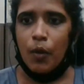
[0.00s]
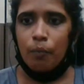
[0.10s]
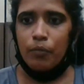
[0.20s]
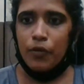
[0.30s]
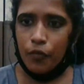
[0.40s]

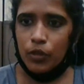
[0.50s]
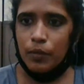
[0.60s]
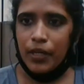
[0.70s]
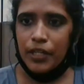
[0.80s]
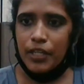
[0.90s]
Before the
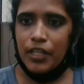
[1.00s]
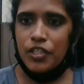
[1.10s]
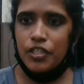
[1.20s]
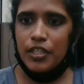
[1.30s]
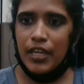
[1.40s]

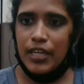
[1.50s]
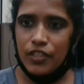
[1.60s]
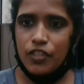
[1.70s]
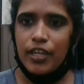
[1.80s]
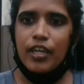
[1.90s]
British
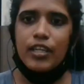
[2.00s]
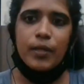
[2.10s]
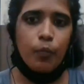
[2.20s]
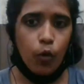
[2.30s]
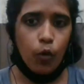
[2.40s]
constructed the
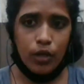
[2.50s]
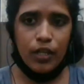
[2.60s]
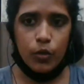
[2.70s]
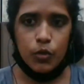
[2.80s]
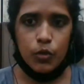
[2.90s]
port in
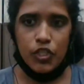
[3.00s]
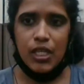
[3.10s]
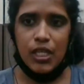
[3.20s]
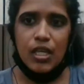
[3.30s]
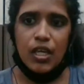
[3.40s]
Kochi,
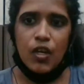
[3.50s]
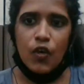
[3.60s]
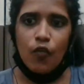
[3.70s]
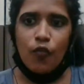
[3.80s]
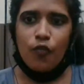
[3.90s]

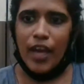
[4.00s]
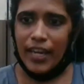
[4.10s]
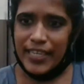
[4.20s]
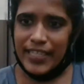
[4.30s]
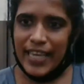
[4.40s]
where
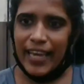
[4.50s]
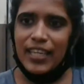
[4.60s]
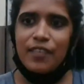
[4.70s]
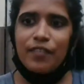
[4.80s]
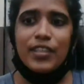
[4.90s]
exactly
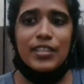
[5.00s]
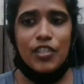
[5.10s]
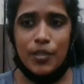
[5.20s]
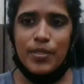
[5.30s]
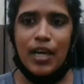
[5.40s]
were the
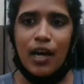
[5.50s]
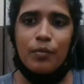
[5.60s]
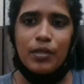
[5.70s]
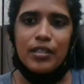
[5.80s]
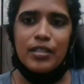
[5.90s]
ships
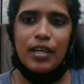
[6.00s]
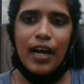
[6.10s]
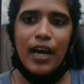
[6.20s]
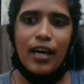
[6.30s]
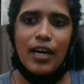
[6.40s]
harbored?
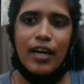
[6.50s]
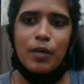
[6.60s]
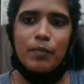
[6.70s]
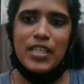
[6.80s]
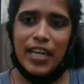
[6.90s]

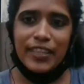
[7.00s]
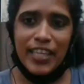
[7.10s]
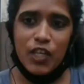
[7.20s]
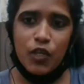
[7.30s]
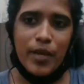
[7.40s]
Sir, I think
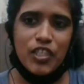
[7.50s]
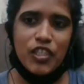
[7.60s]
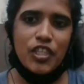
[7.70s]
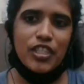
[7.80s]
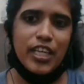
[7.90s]
you mentioned
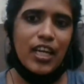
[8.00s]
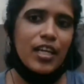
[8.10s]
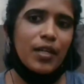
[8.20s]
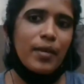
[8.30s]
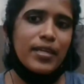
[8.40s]

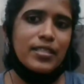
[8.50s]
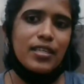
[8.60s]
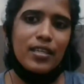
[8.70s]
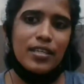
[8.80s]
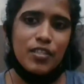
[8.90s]
Chellanam as a
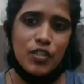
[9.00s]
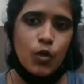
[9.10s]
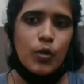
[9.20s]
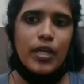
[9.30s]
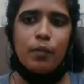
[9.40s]

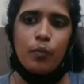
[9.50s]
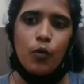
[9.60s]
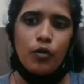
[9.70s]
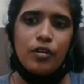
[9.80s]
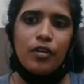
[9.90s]
historical port.
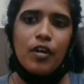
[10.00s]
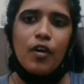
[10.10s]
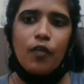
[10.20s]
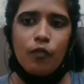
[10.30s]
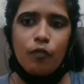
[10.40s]

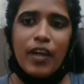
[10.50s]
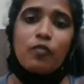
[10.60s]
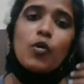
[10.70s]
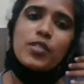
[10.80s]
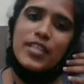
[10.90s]
When
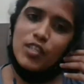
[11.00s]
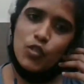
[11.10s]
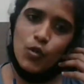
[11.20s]
was it so?